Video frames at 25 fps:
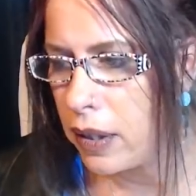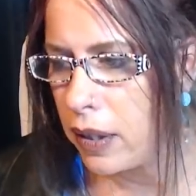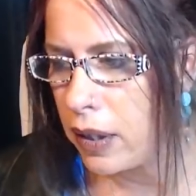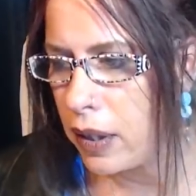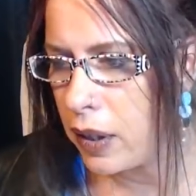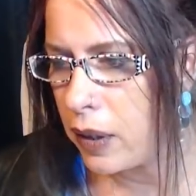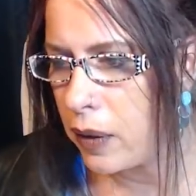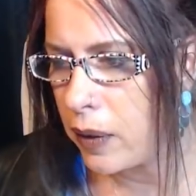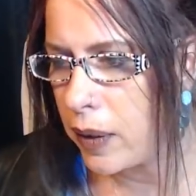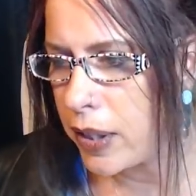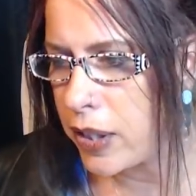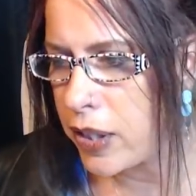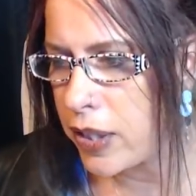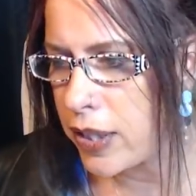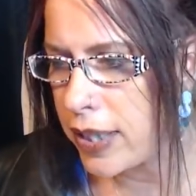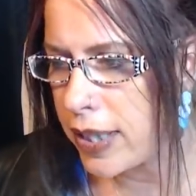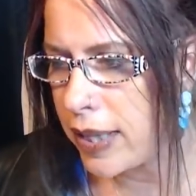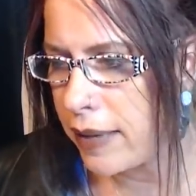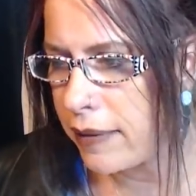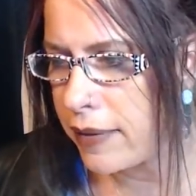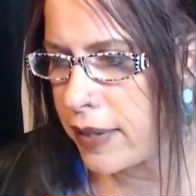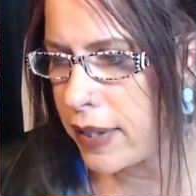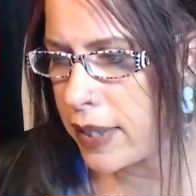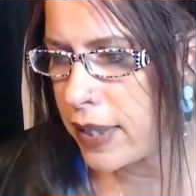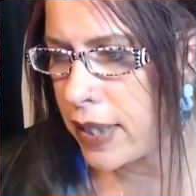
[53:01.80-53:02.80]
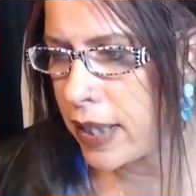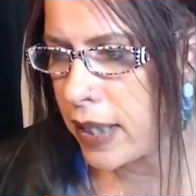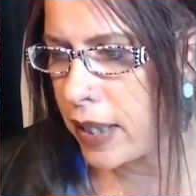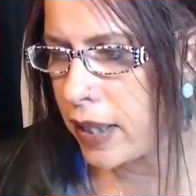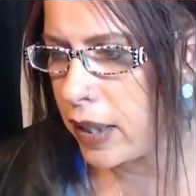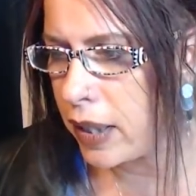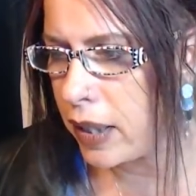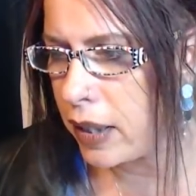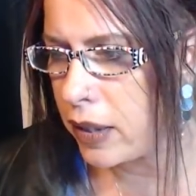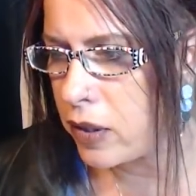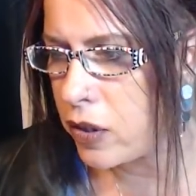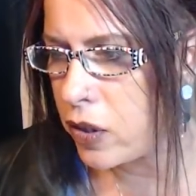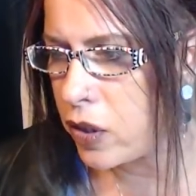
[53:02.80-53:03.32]
You know, I just have to
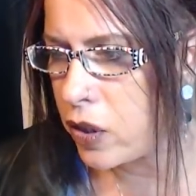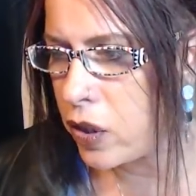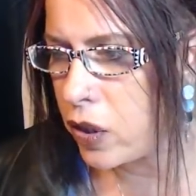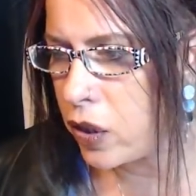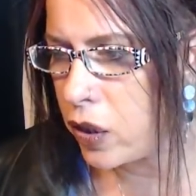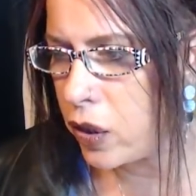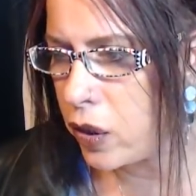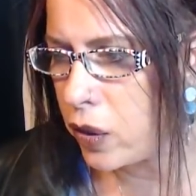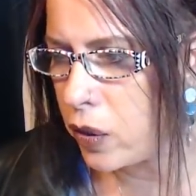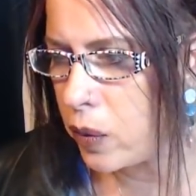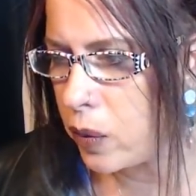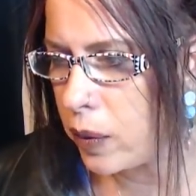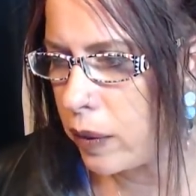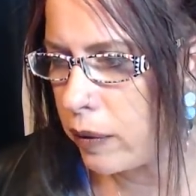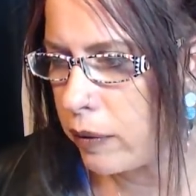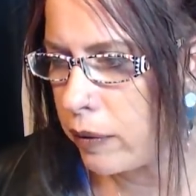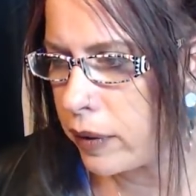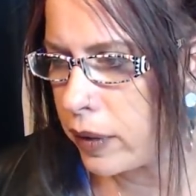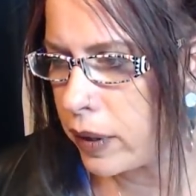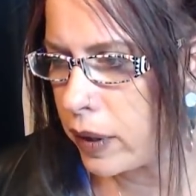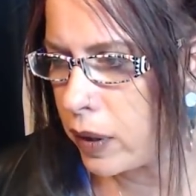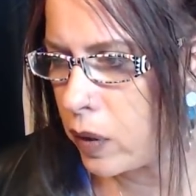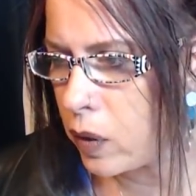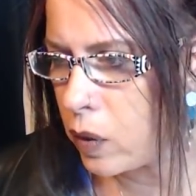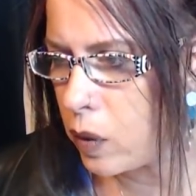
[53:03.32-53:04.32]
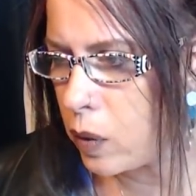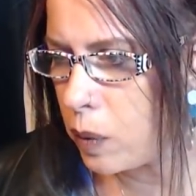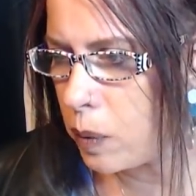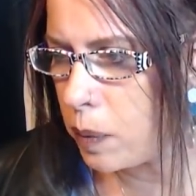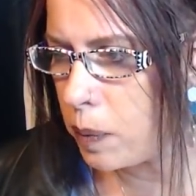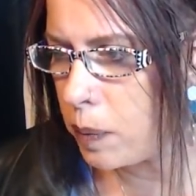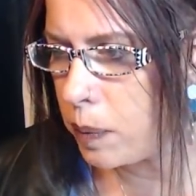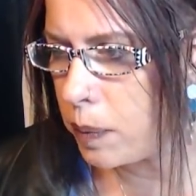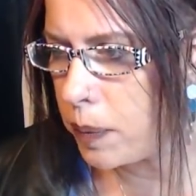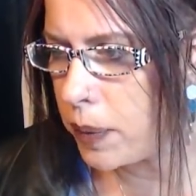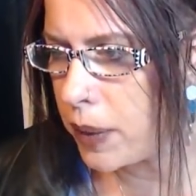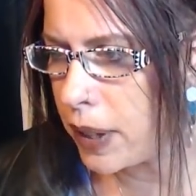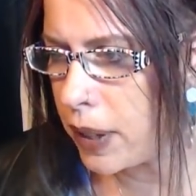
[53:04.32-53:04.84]
say to you, I really hope
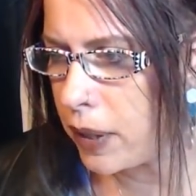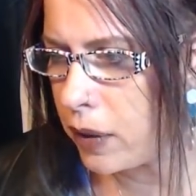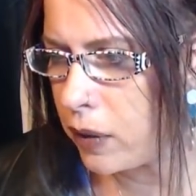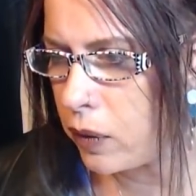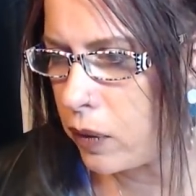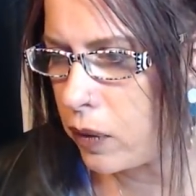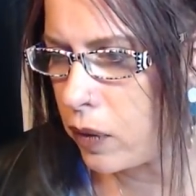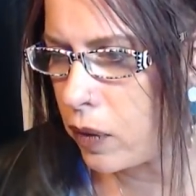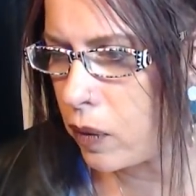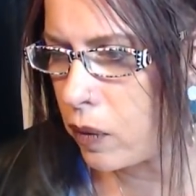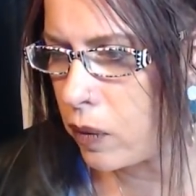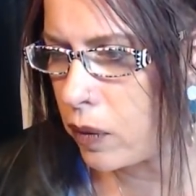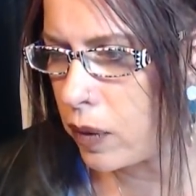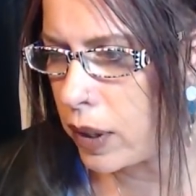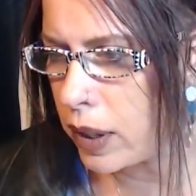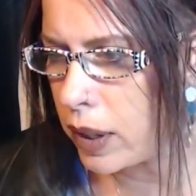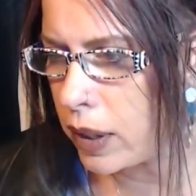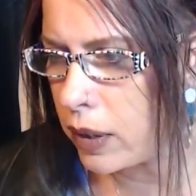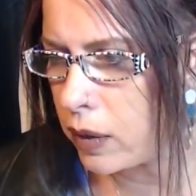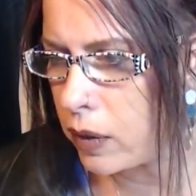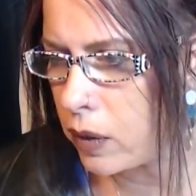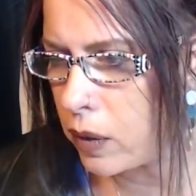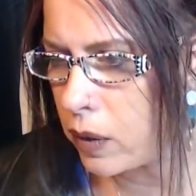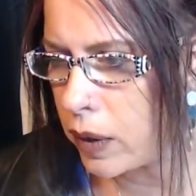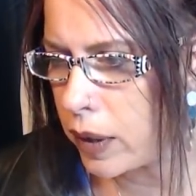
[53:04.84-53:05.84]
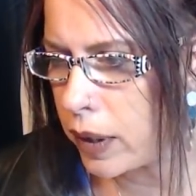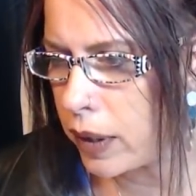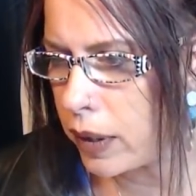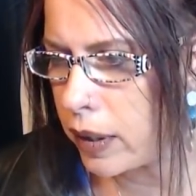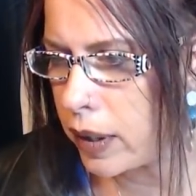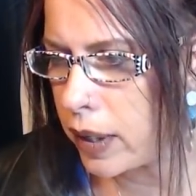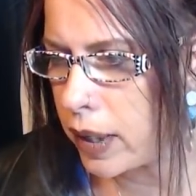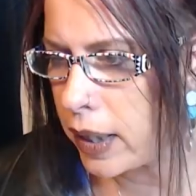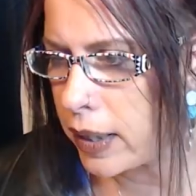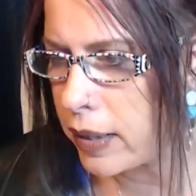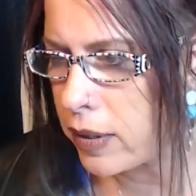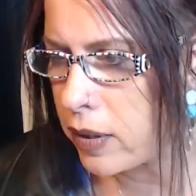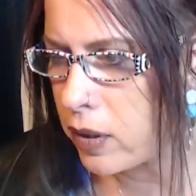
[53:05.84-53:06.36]
that you don't need a
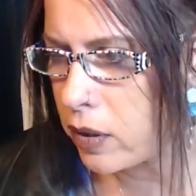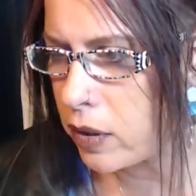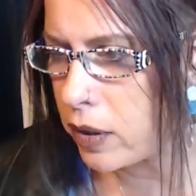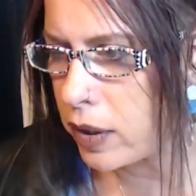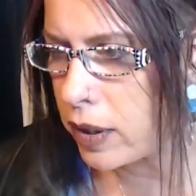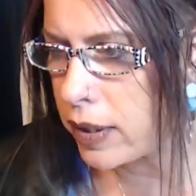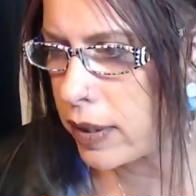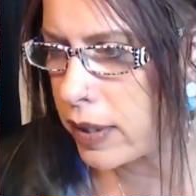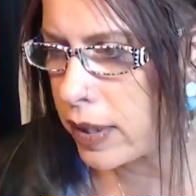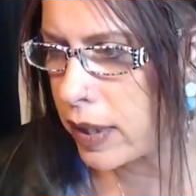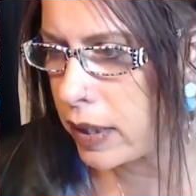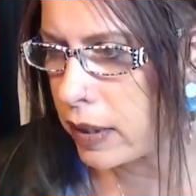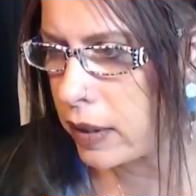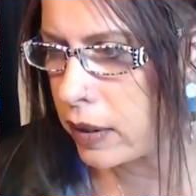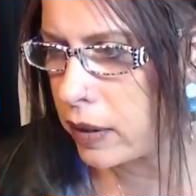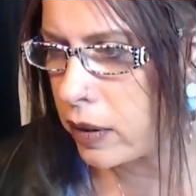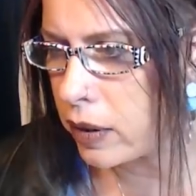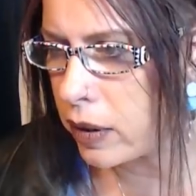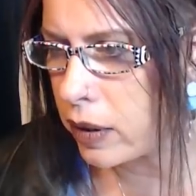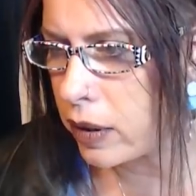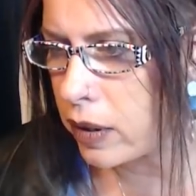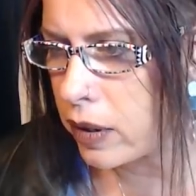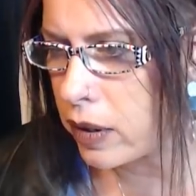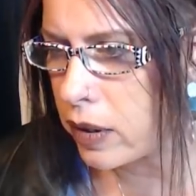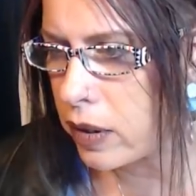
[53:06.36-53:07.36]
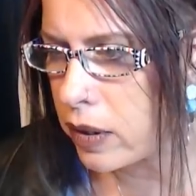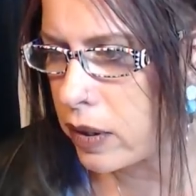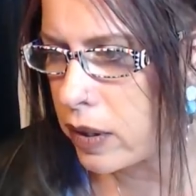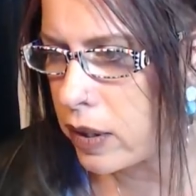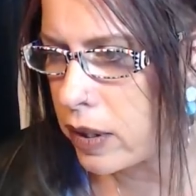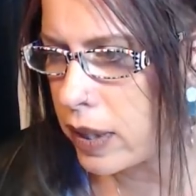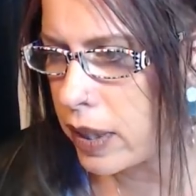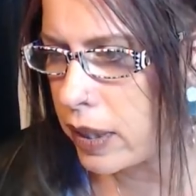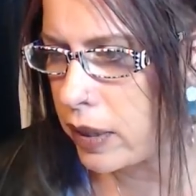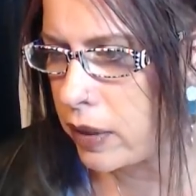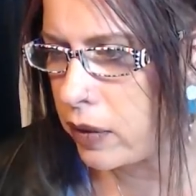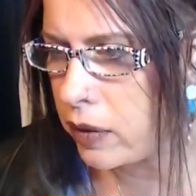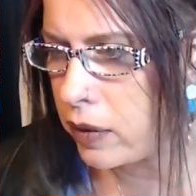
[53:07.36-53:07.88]
lawyer as good as Zellner because
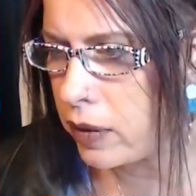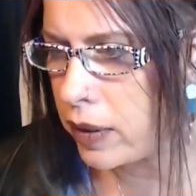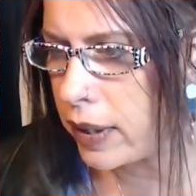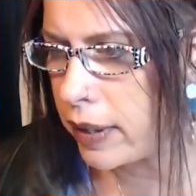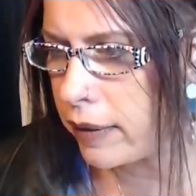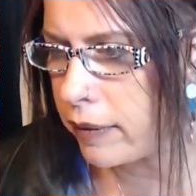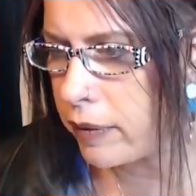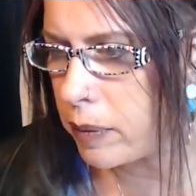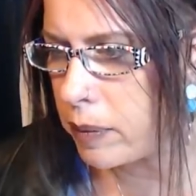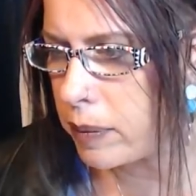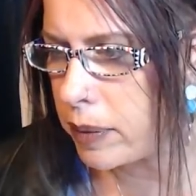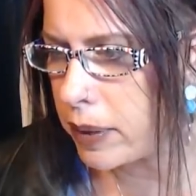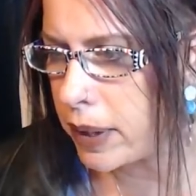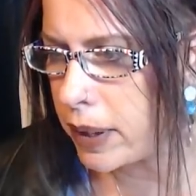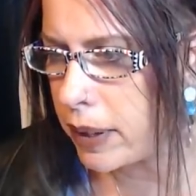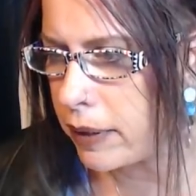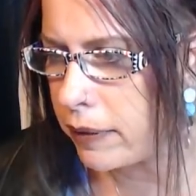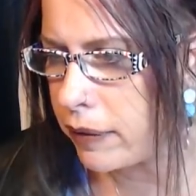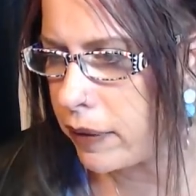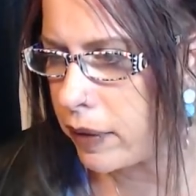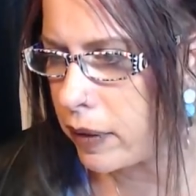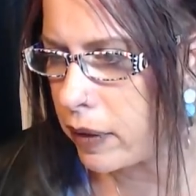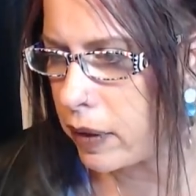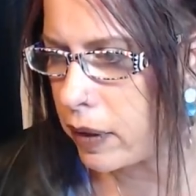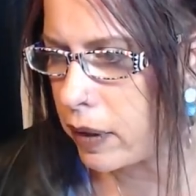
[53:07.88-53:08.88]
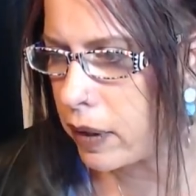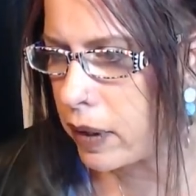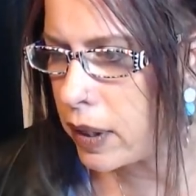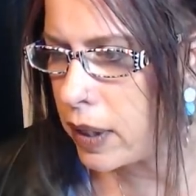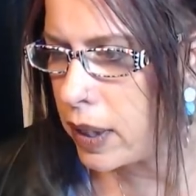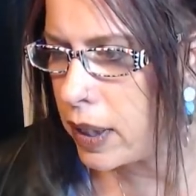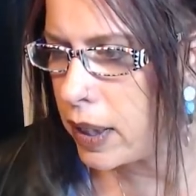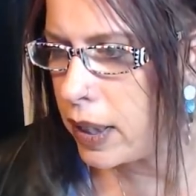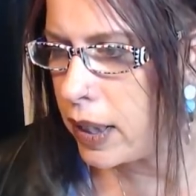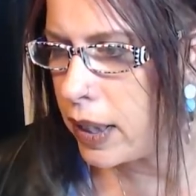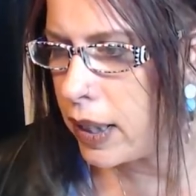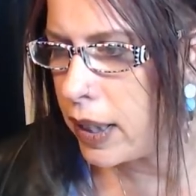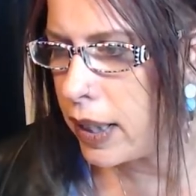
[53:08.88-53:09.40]
then you'd never believe her
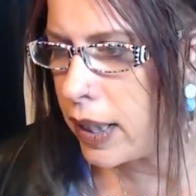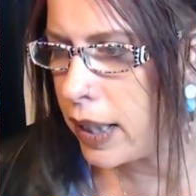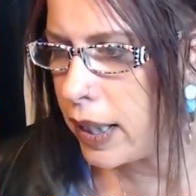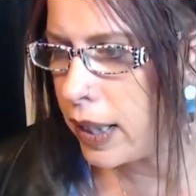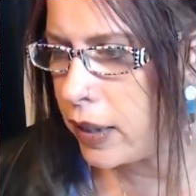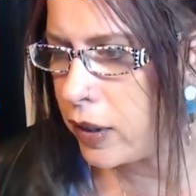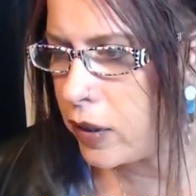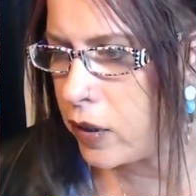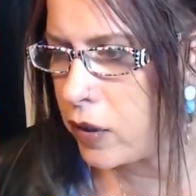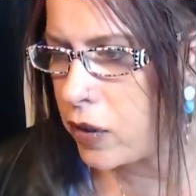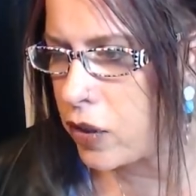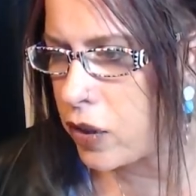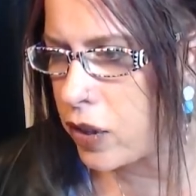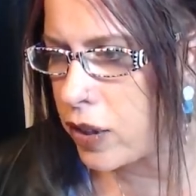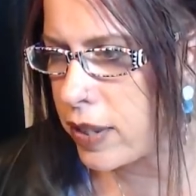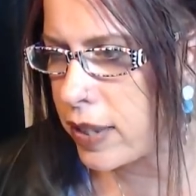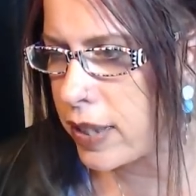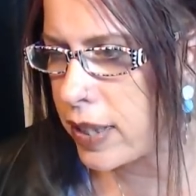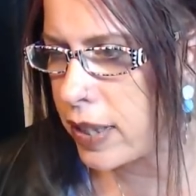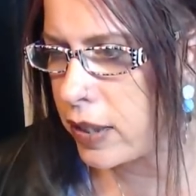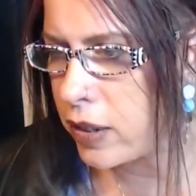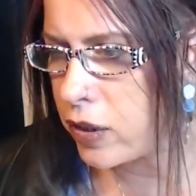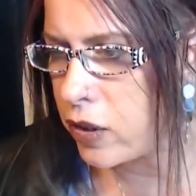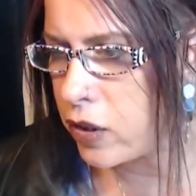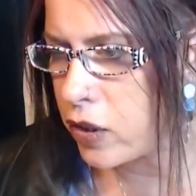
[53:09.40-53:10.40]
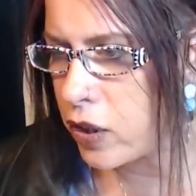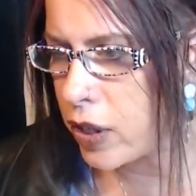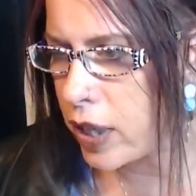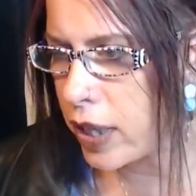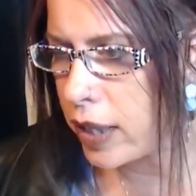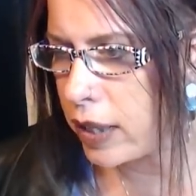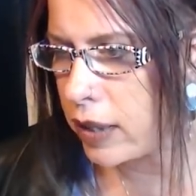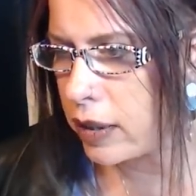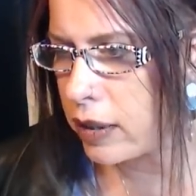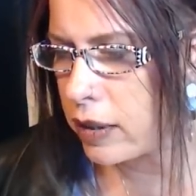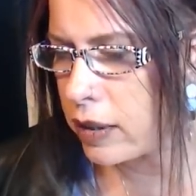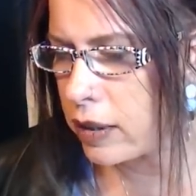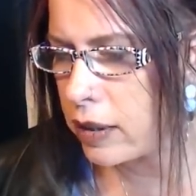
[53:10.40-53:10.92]
and you just sit in
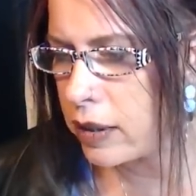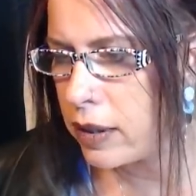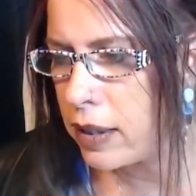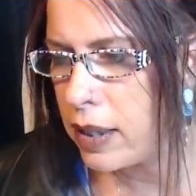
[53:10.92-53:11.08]
jail.